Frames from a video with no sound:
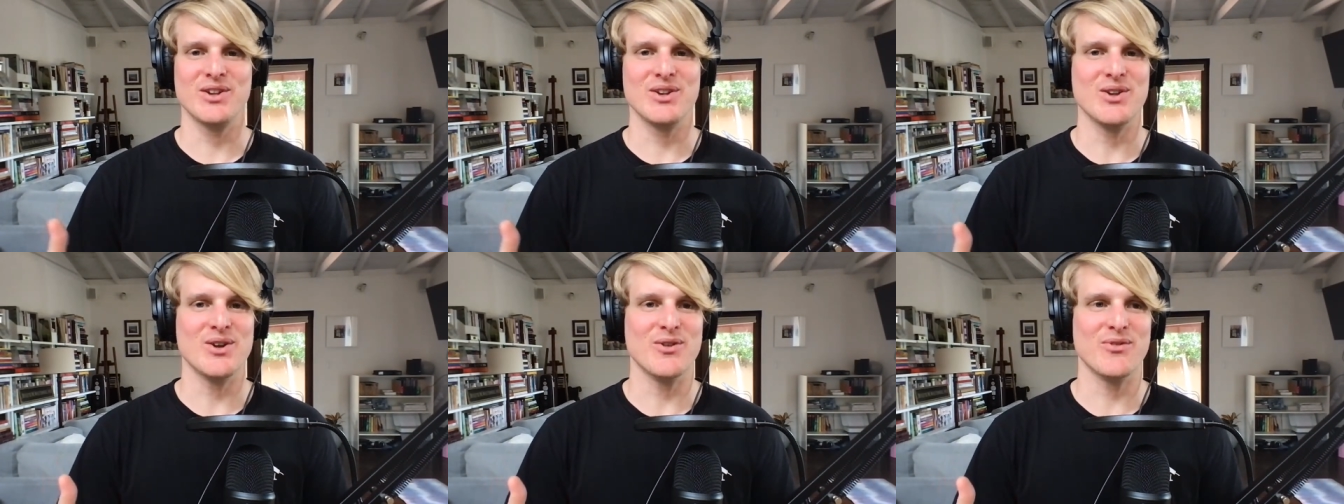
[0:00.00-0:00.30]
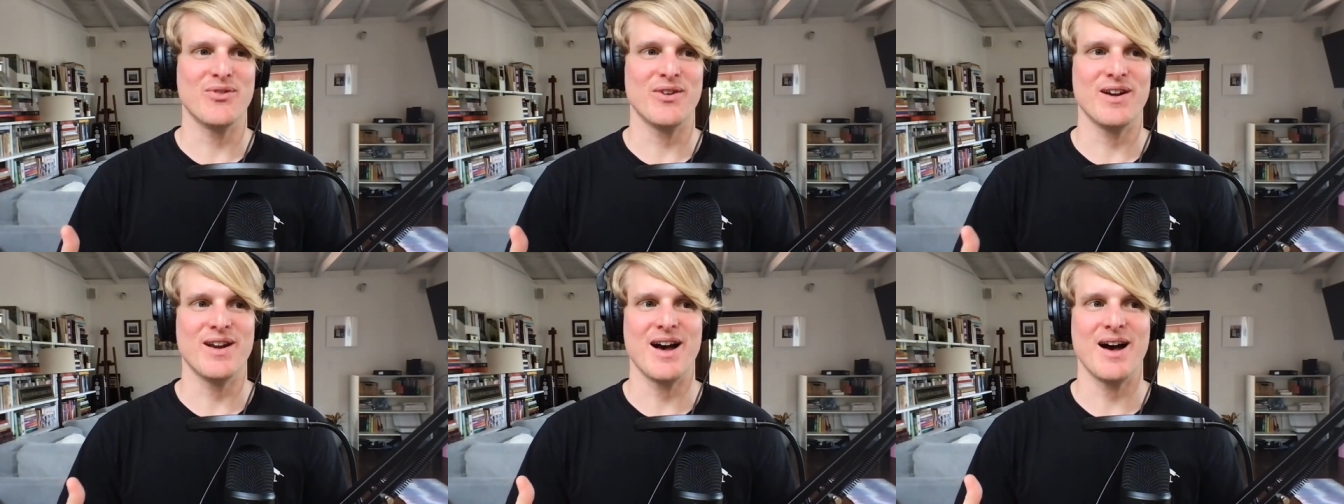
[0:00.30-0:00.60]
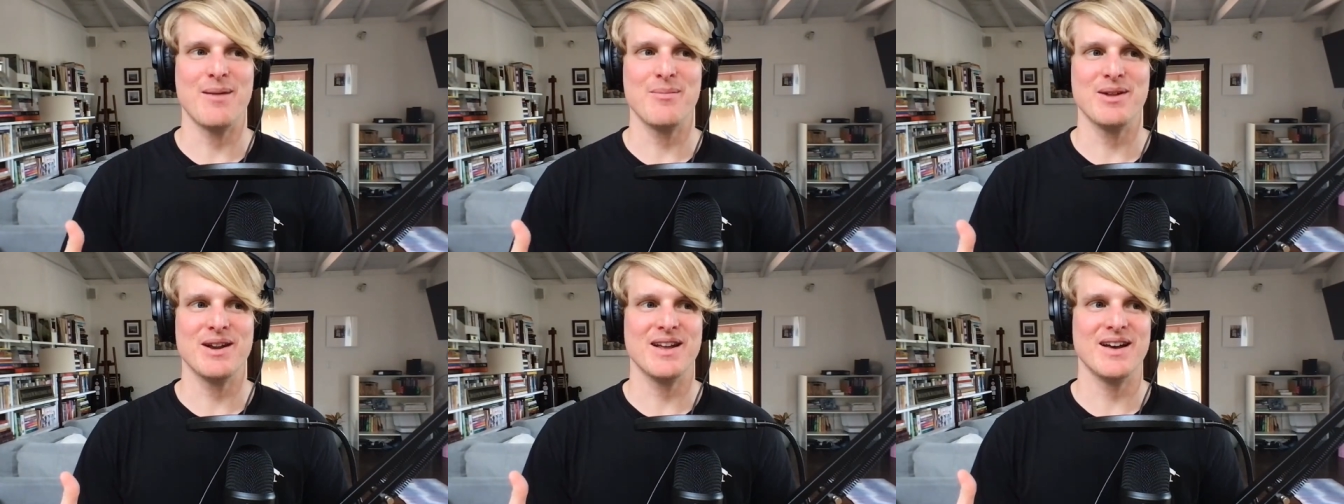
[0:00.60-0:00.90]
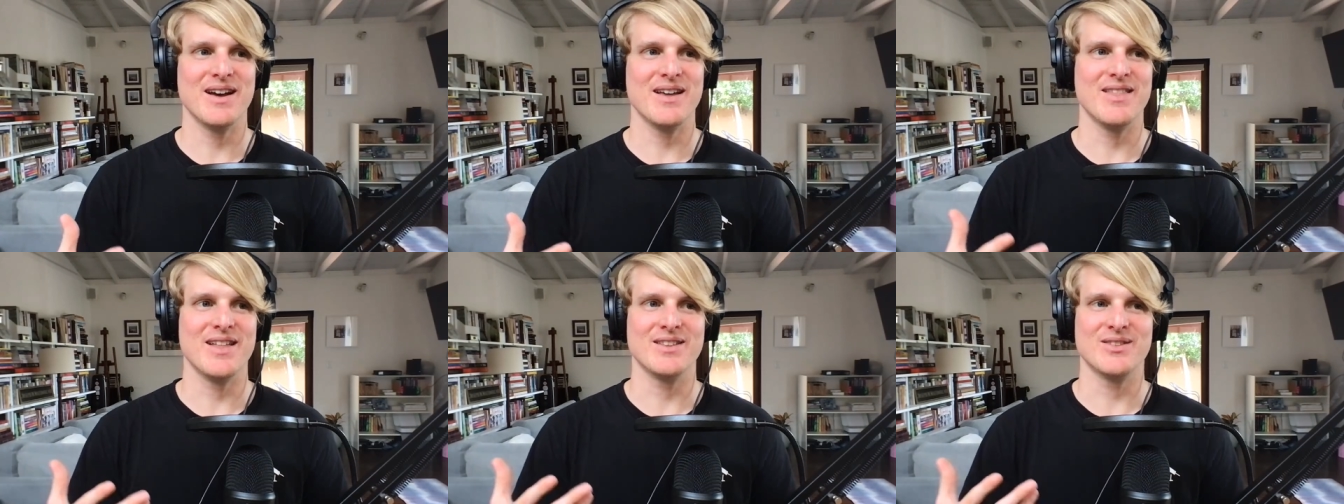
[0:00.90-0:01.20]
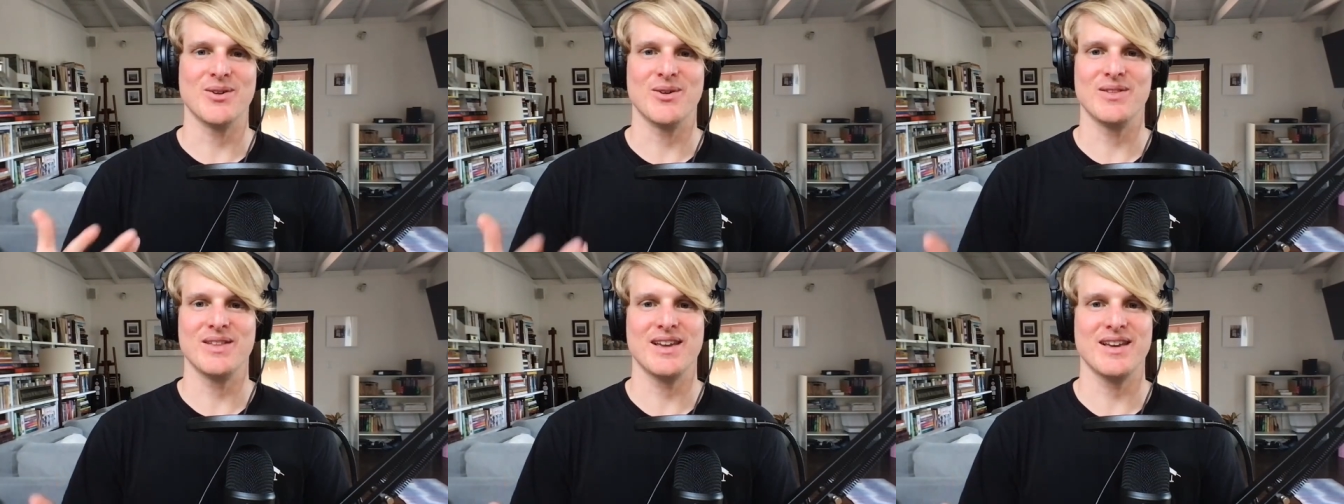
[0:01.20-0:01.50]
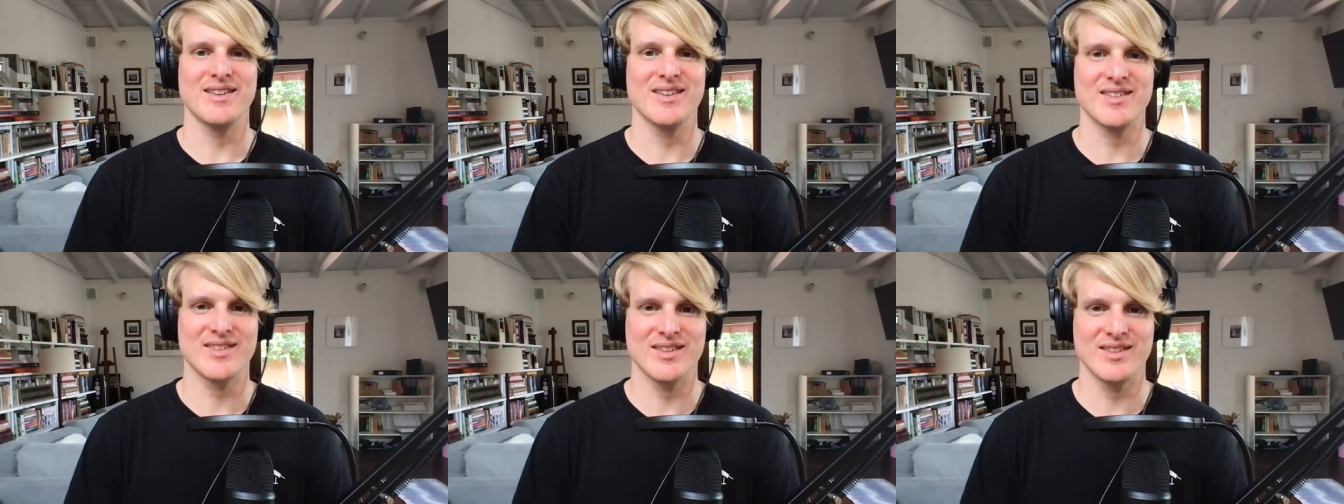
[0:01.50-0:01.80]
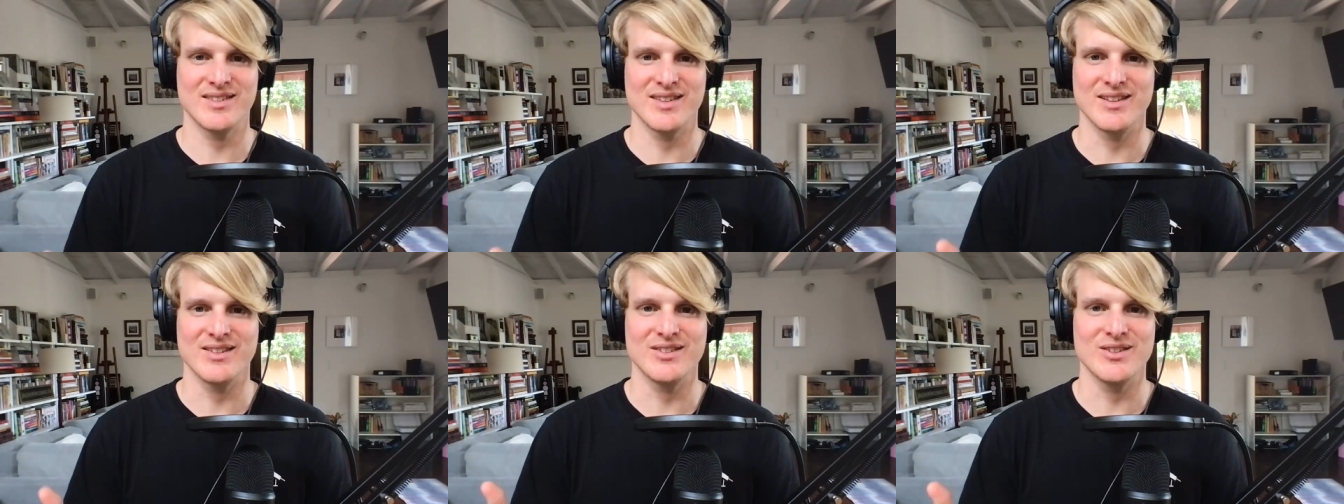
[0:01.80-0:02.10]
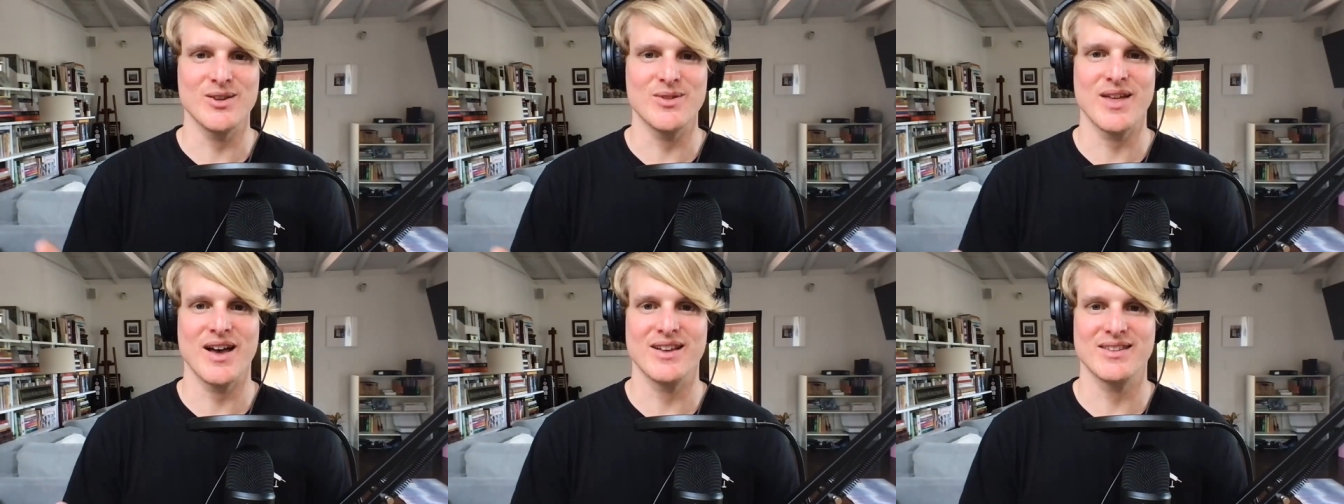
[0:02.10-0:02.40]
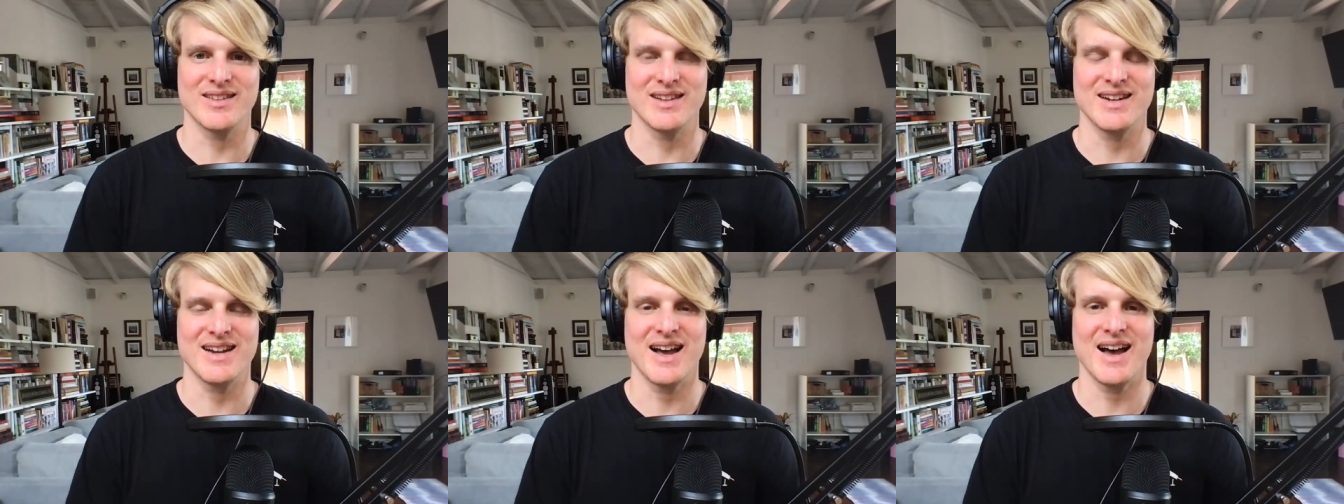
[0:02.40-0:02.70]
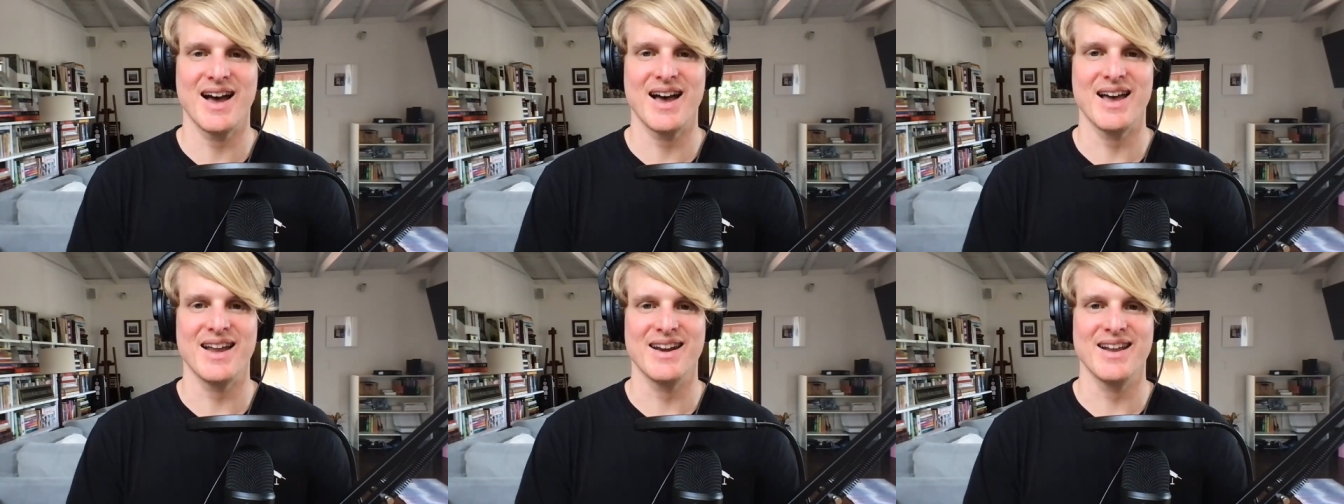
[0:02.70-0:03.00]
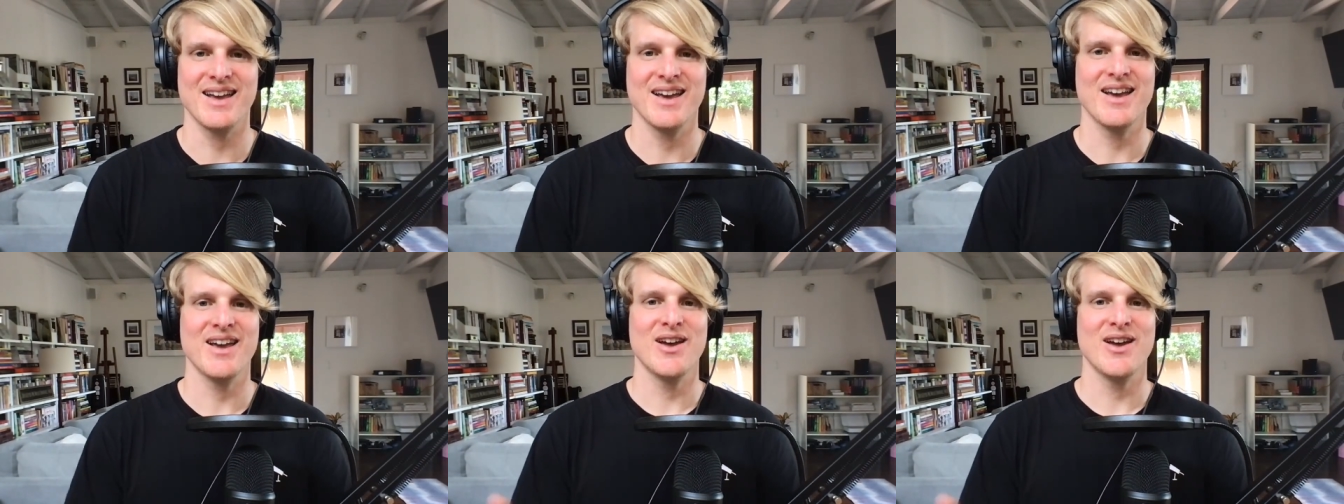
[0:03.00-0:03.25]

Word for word: new phenomena that's only existed since 2009,